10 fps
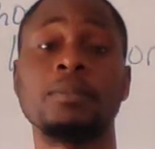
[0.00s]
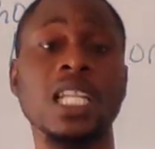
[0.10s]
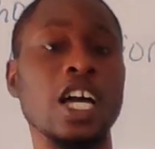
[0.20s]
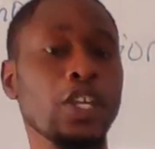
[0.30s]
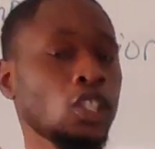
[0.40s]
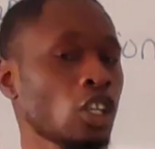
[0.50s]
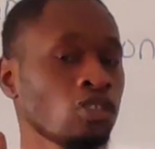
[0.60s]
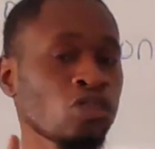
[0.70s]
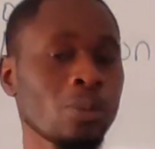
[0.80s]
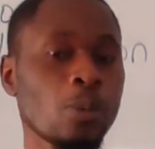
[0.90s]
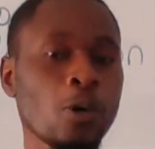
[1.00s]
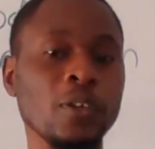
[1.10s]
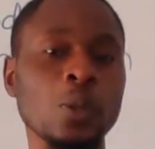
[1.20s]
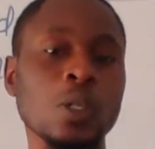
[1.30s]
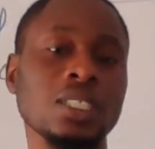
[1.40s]
Now you don't remove
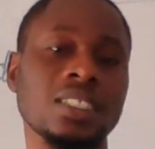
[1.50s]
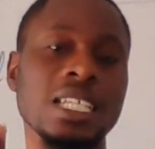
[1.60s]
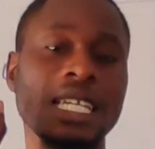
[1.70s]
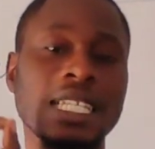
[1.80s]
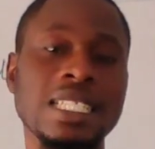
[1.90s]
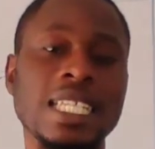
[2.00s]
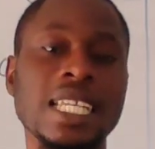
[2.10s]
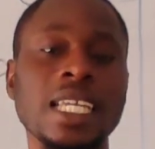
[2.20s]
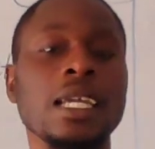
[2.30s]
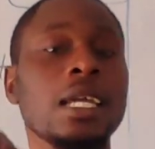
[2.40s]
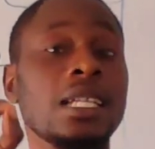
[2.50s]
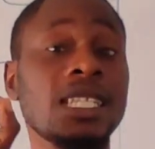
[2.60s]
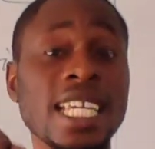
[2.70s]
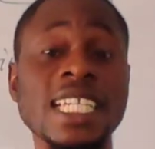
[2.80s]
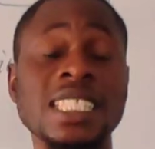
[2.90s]
the what? The
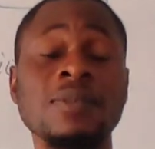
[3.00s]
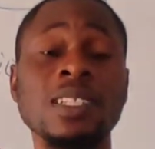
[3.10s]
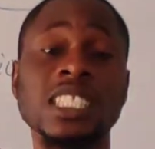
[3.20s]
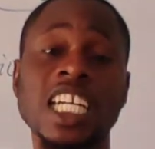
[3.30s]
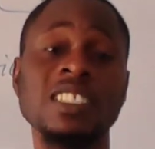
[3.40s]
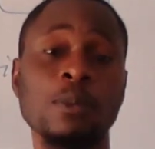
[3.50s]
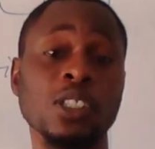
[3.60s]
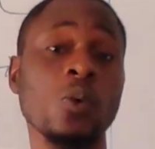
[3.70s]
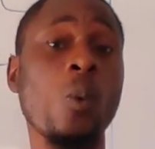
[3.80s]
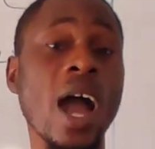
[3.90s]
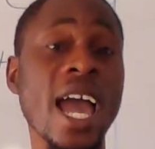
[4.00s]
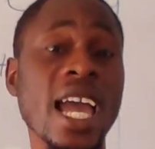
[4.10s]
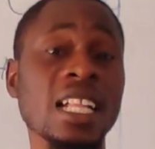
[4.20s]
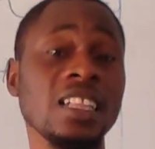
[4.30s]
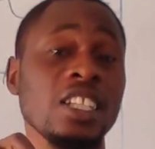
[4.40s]
negatively charged body
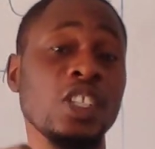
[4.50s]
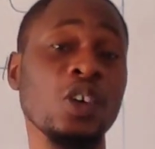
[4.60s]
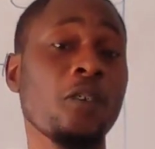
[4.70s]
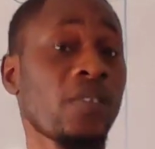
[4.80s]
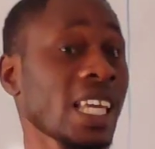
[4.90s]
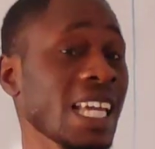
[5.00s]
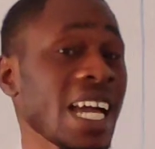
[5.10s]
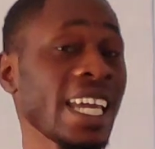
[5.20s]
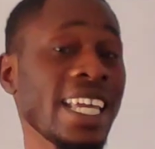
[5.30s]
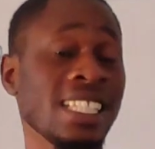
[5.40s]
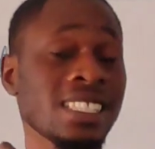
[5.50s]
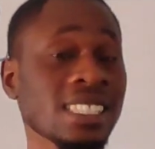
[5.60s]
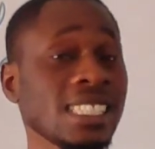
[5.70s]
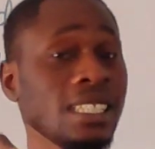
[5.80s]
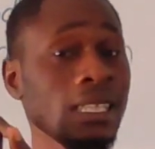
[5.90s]
while your finger is
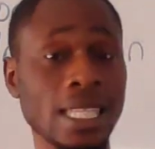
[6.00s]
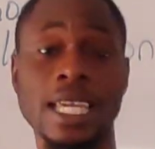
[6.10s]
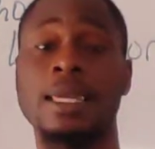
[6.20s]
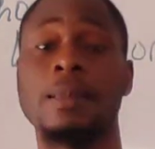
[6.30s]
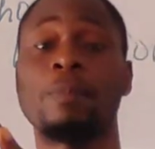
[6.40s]
still there.